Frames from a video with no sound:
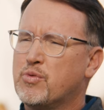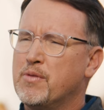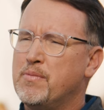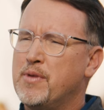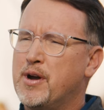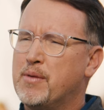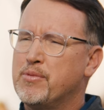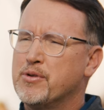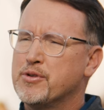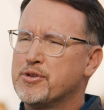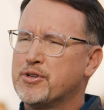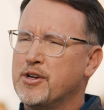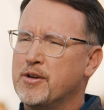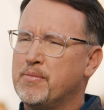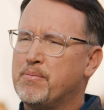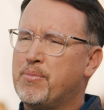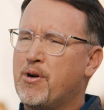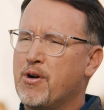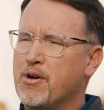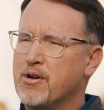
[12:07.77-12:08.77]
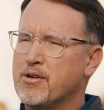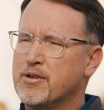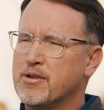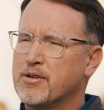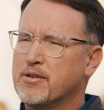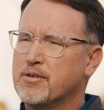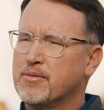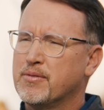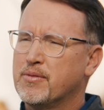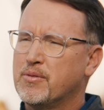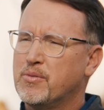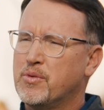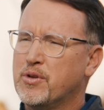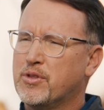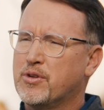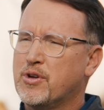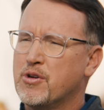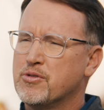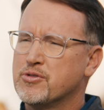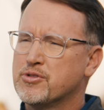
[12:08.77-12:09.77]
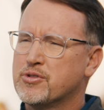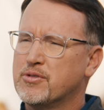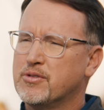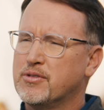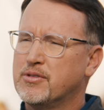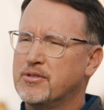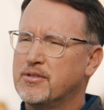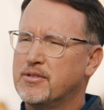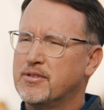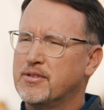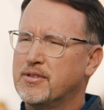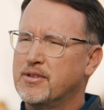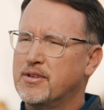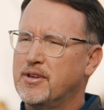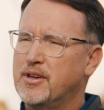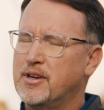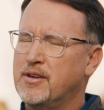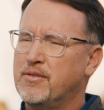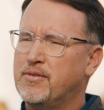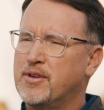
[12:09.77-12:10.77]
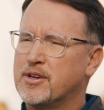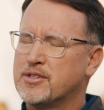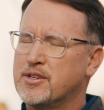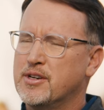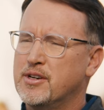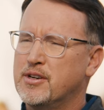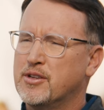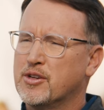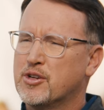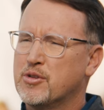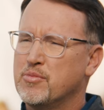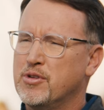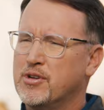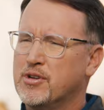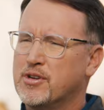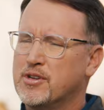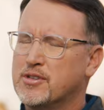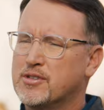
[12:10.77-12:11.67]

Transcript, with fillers: where members can partner with Coastal in investing in the community?